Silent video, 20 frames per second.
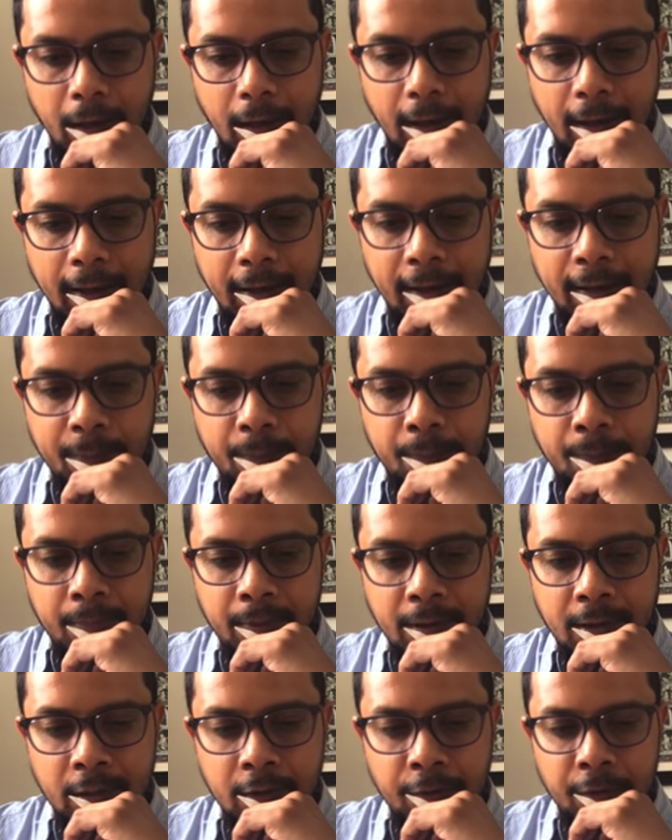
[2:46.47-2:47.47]
And I
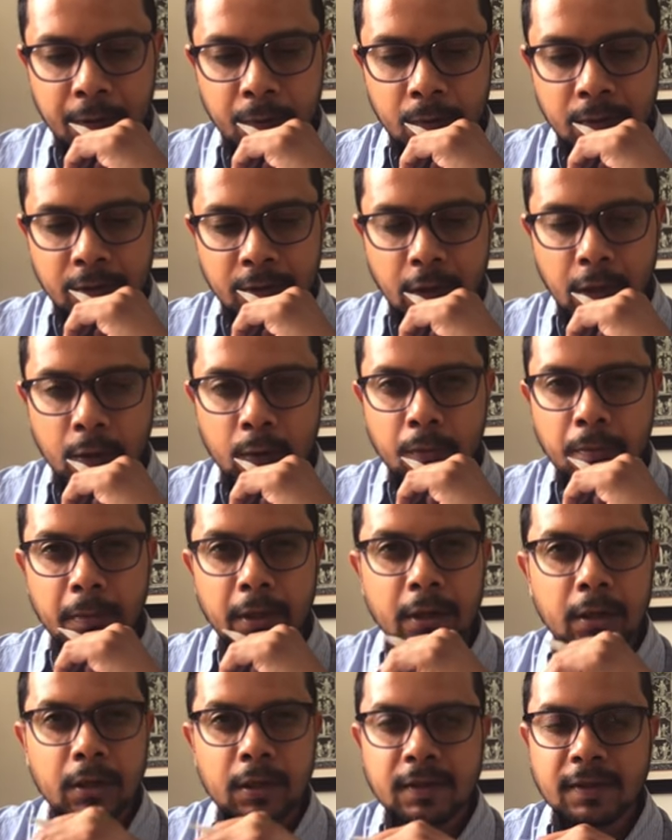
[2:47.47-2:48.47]
believe it was around
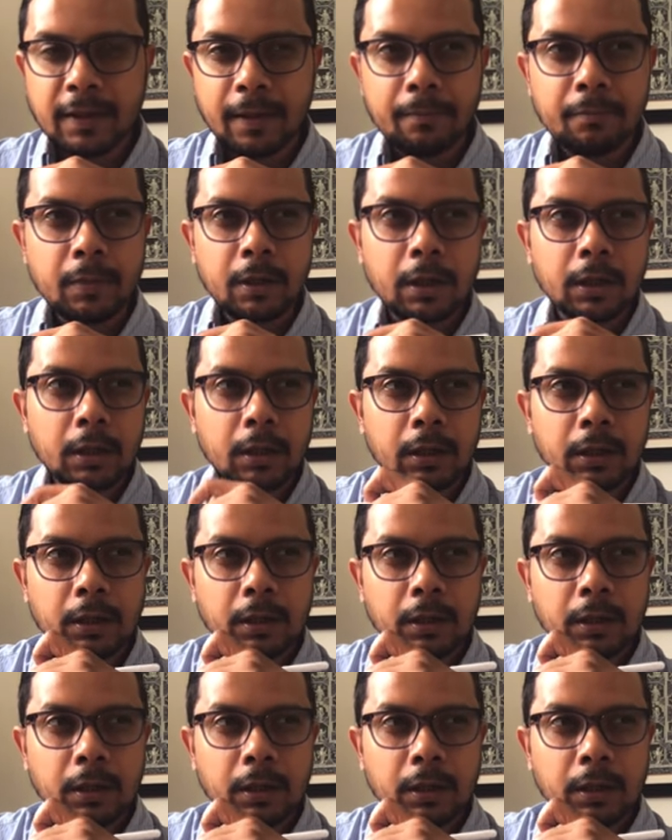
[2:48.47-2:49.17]
mid-December